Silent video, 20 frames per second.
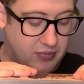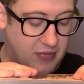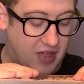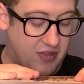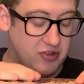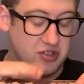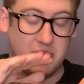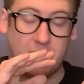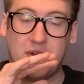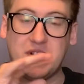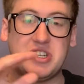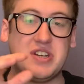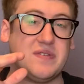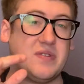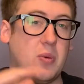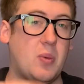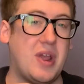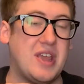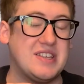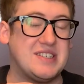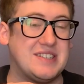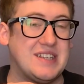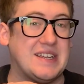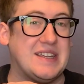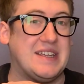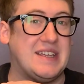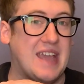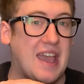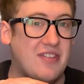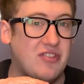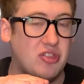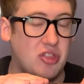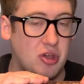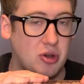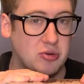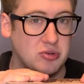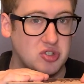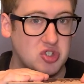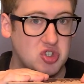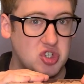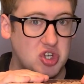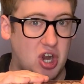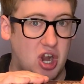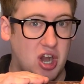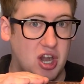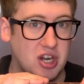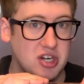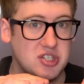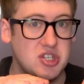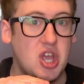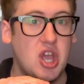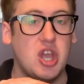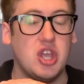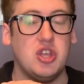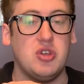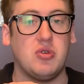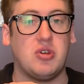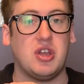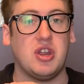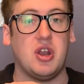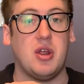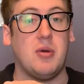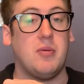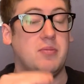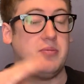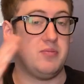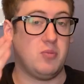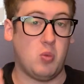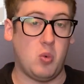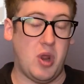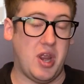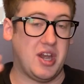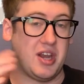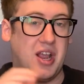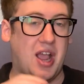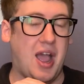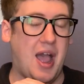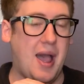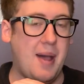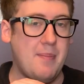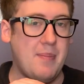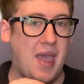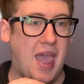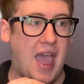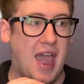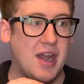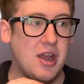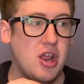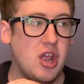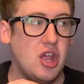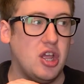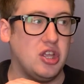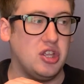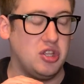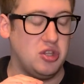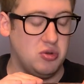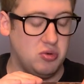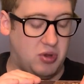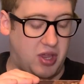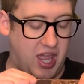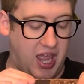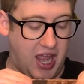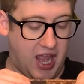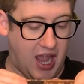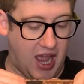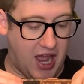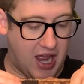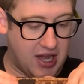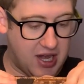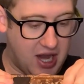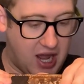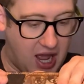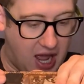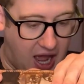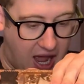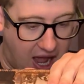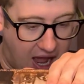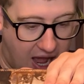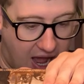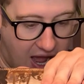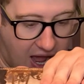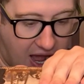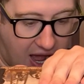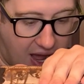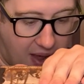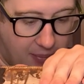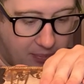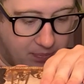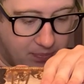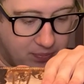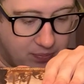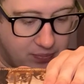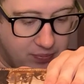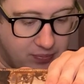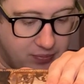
and there's a bunch of different ways to get those stars. You can win combat. You can, um,